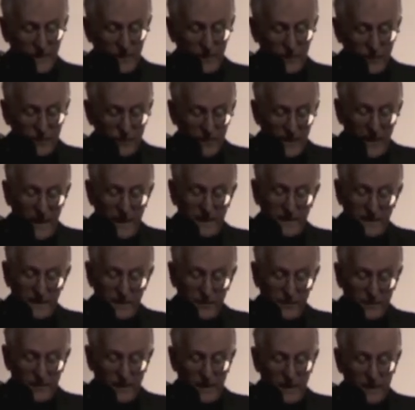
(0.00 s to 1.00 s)
We find
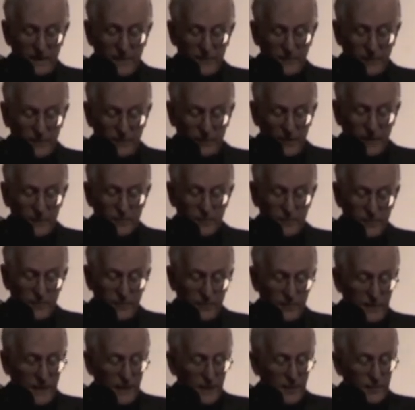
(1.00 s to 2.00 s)
instead
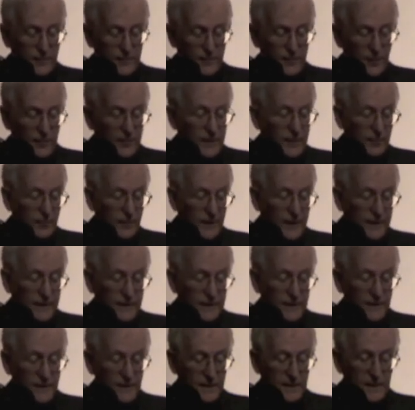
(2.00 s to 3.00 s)
structures that are
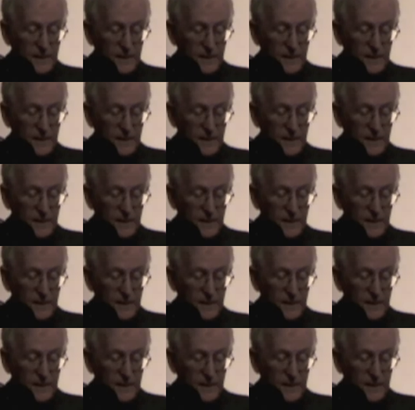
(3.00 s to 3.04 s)
jury-rigged